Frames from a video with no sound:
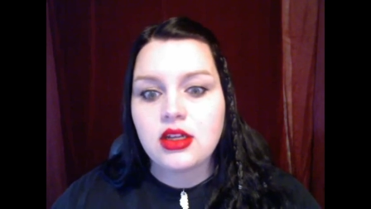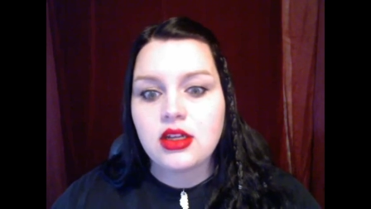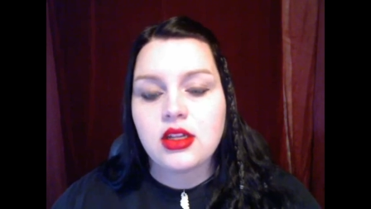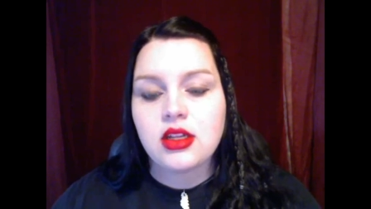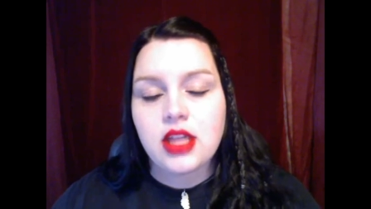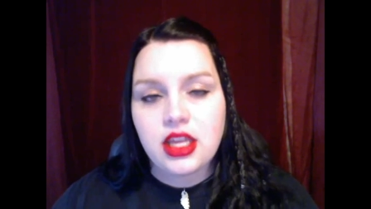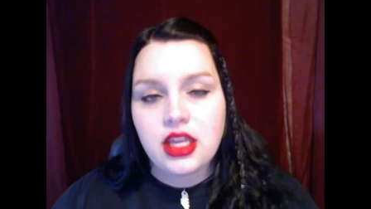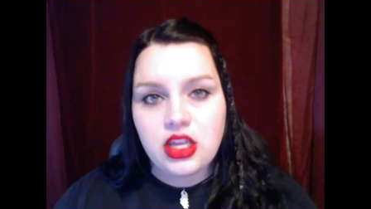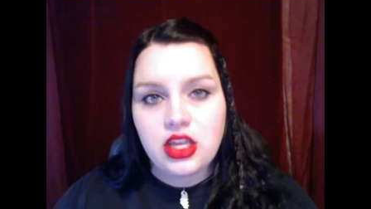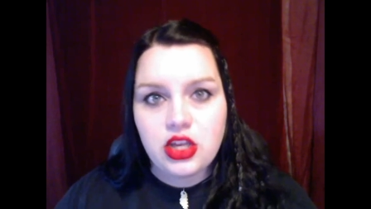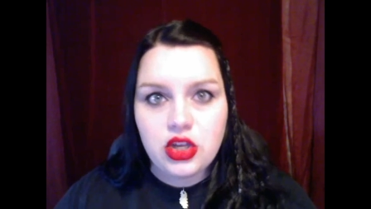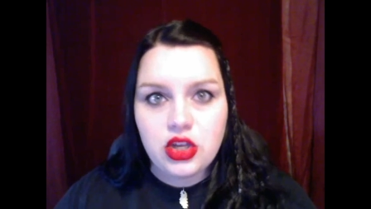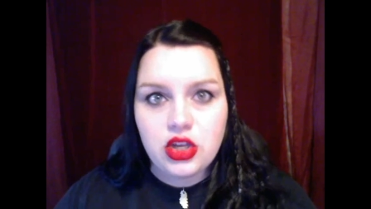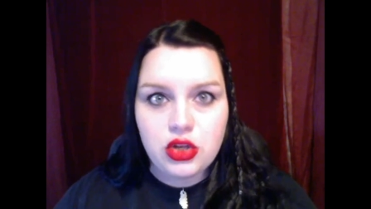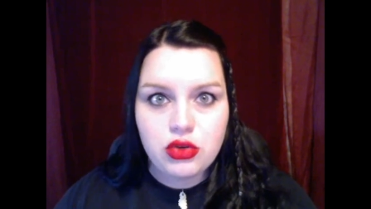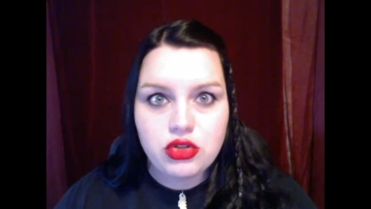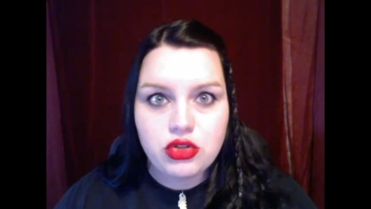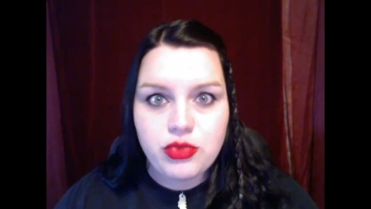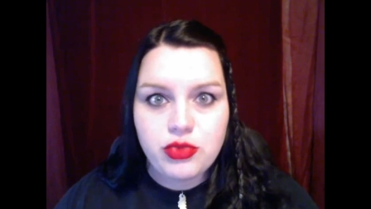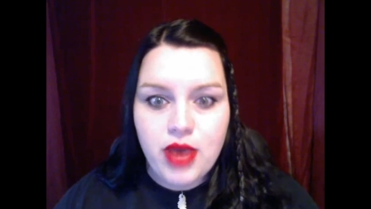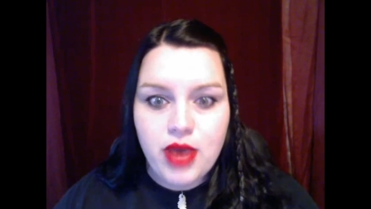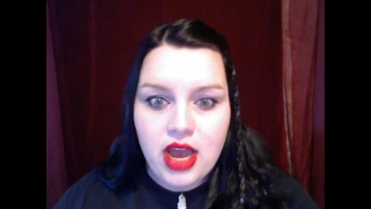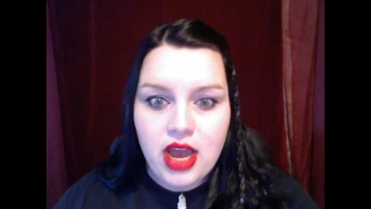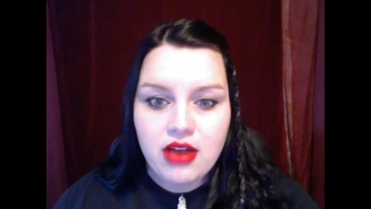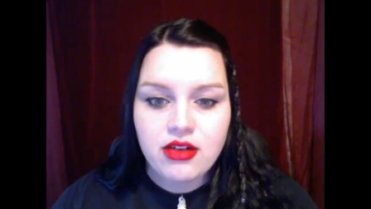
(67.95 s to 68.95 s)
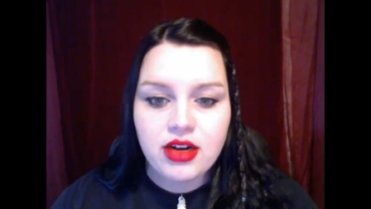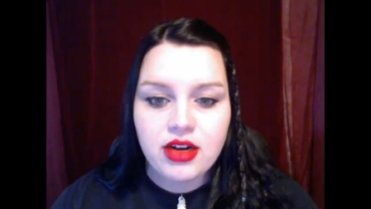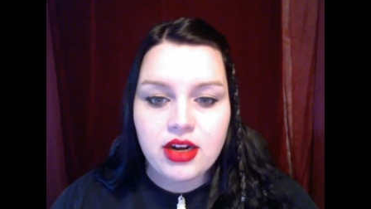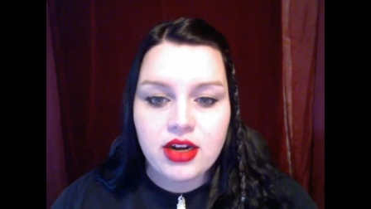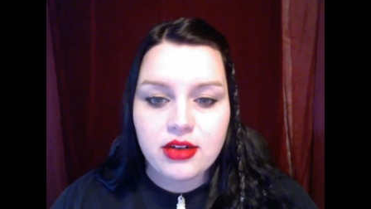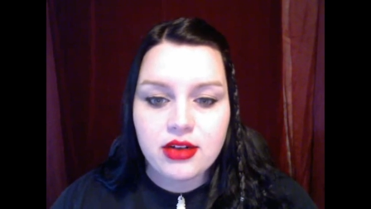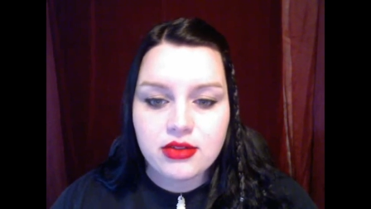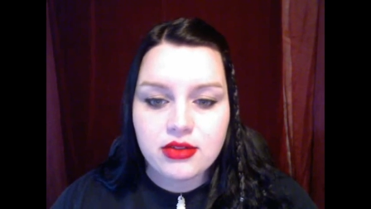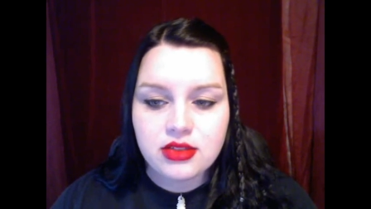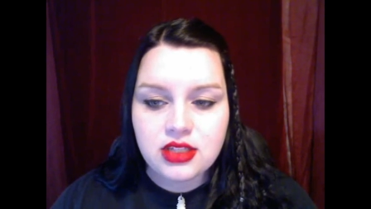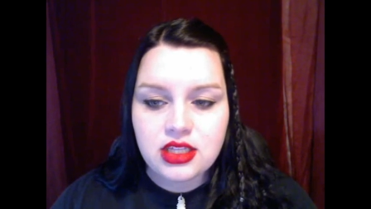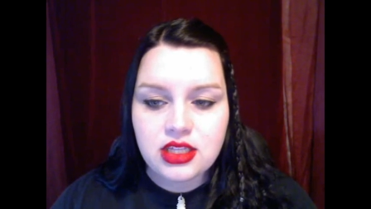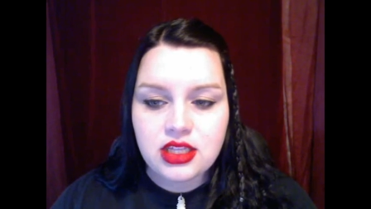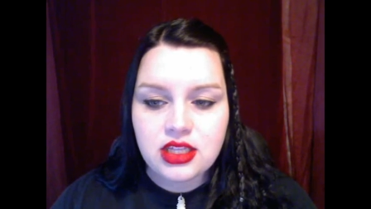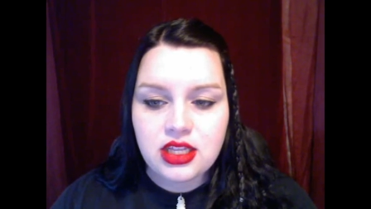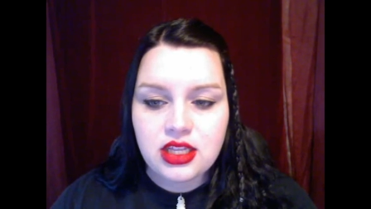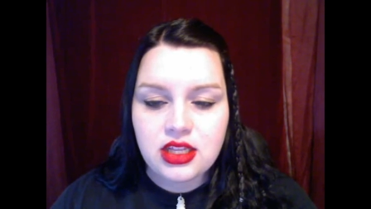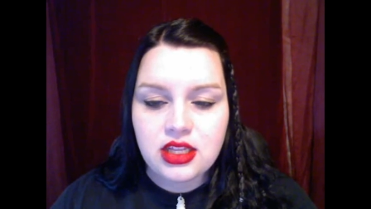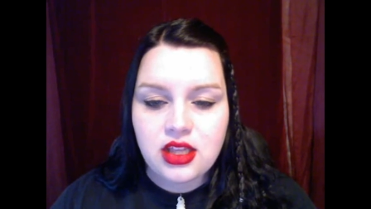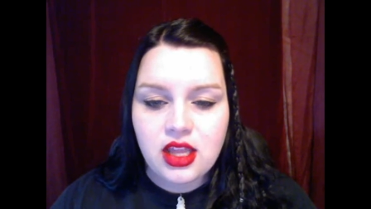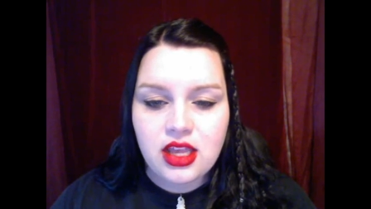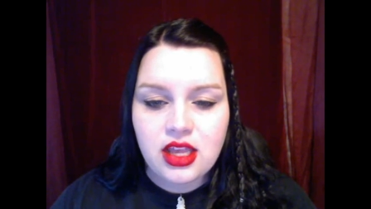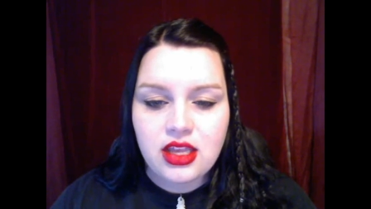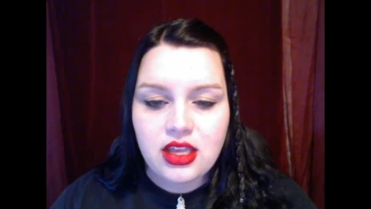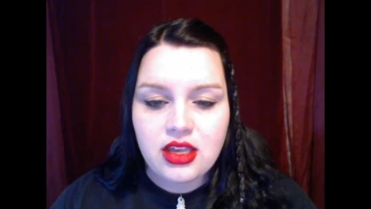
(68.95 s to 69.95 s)
like huge backgrounds, and then
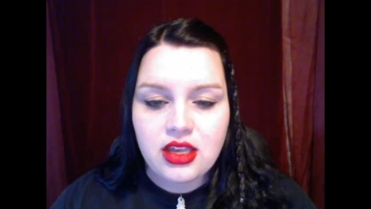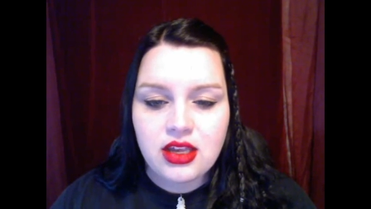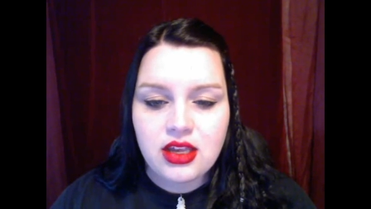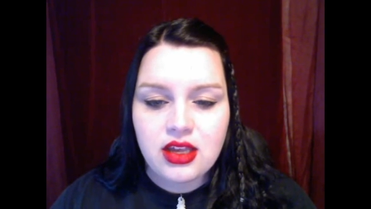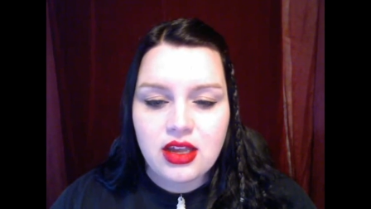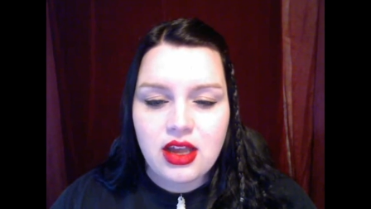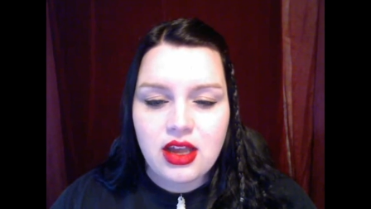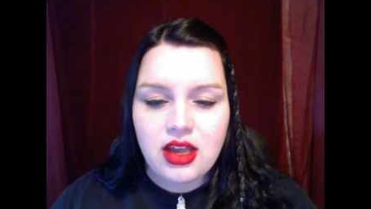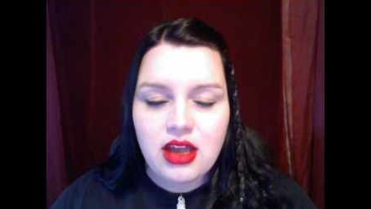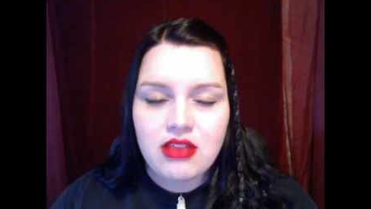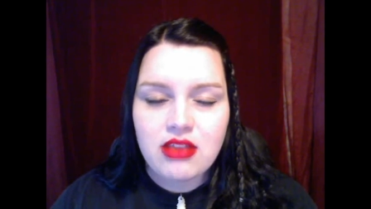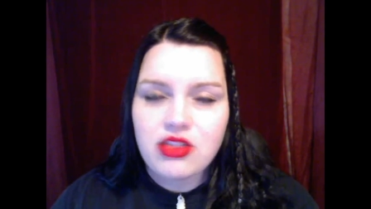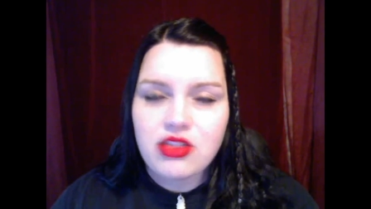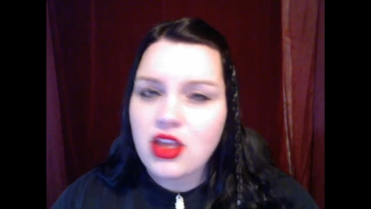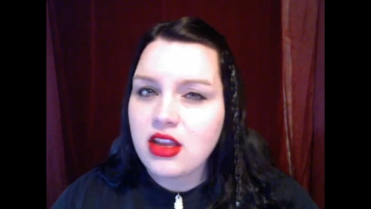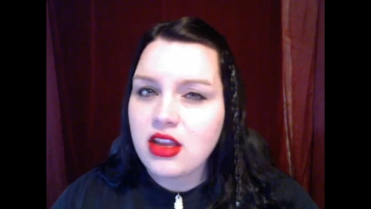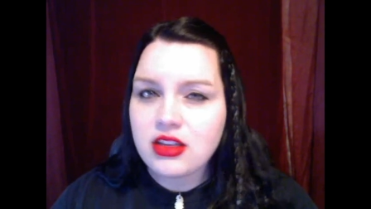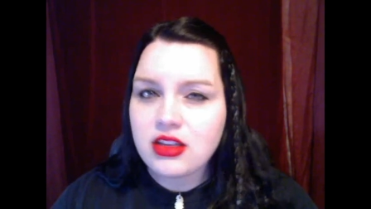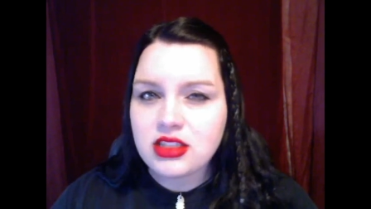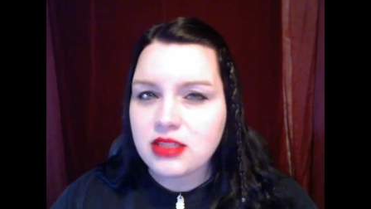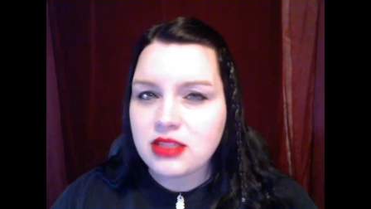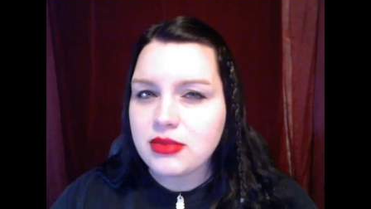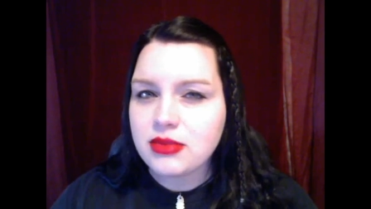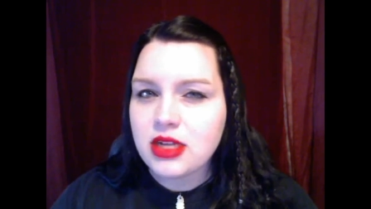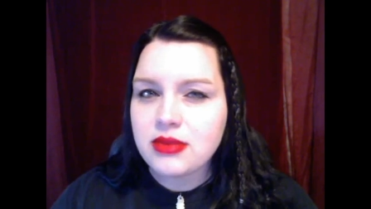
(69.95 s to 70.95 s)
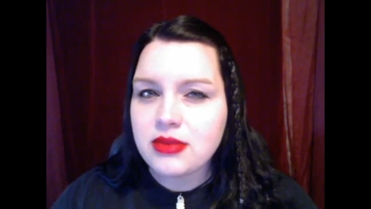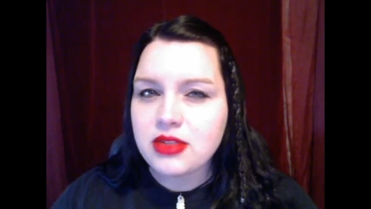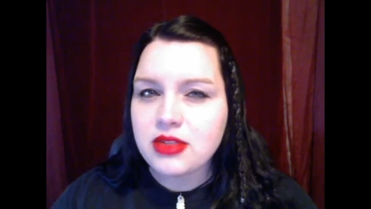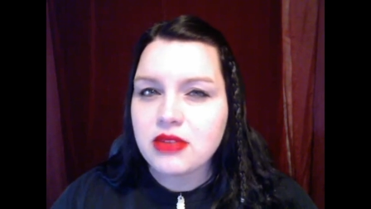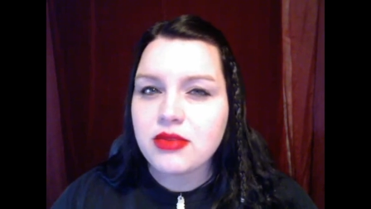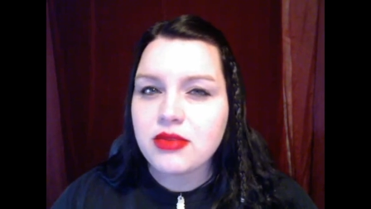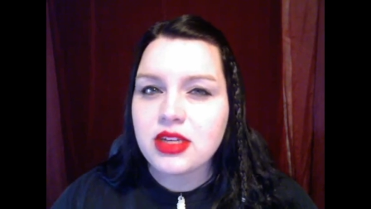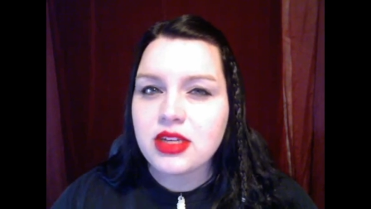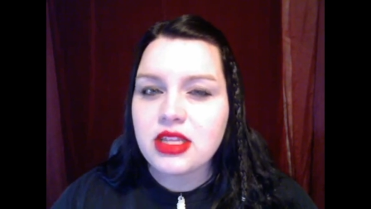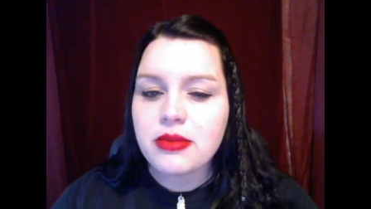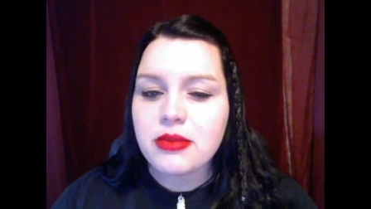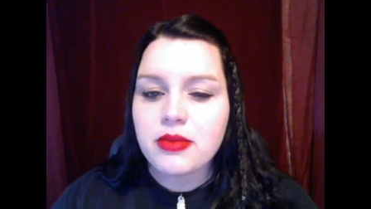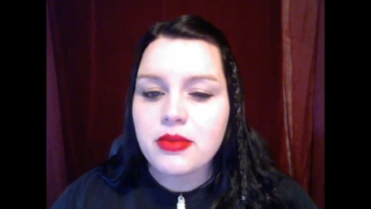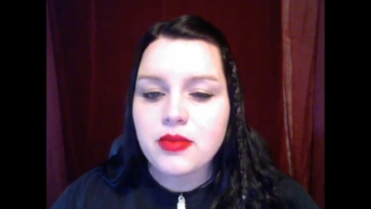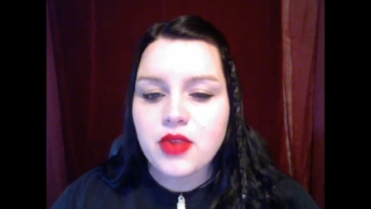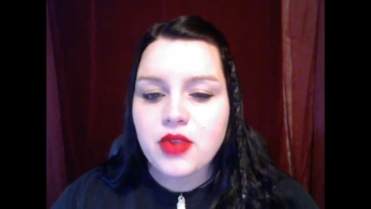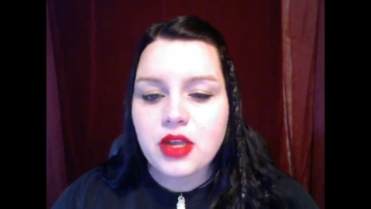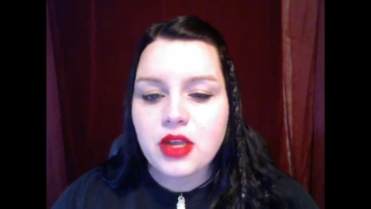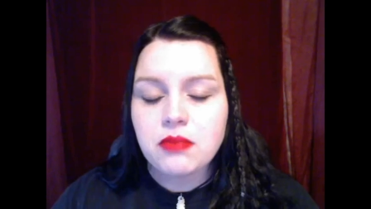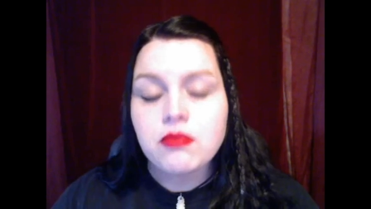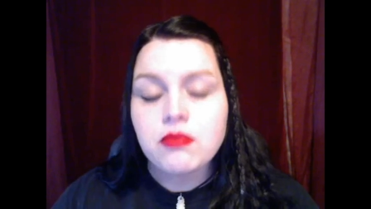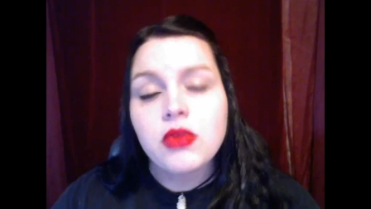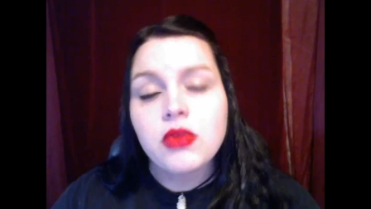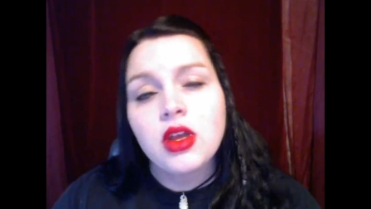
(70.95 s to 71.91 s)
like they, sometimes I read them and I'm like,